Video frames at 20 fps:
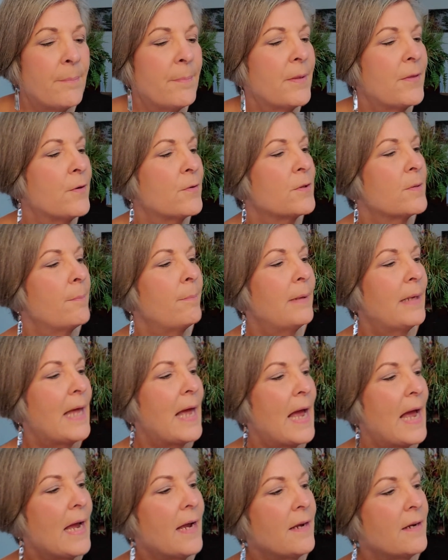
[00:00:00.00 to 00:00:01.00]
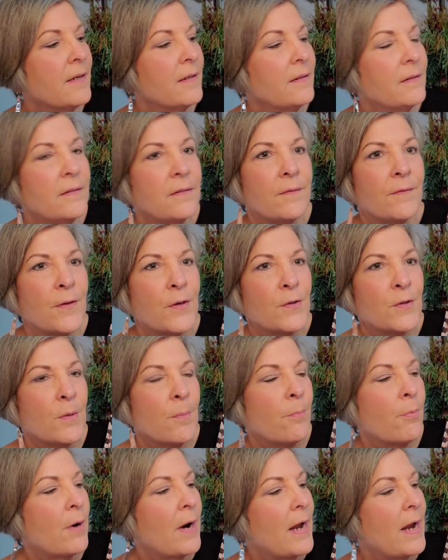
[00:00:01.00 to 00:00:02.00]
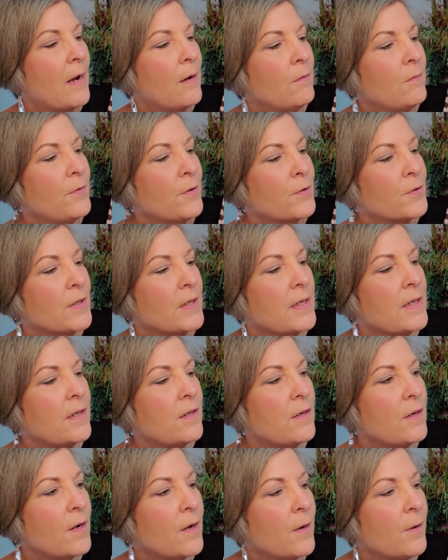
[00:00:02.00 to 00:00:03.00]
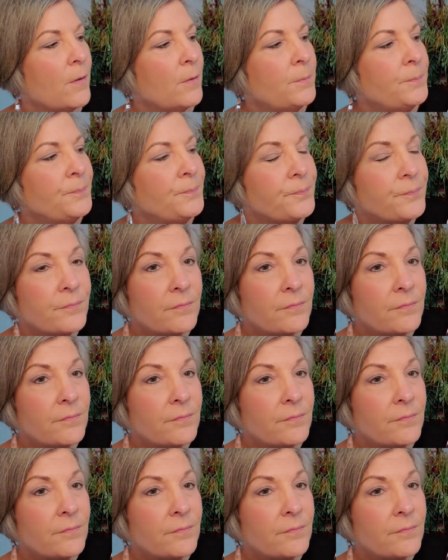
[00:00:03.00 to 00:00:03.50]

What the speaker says: but there's a black, there's a brown, there's an indigo.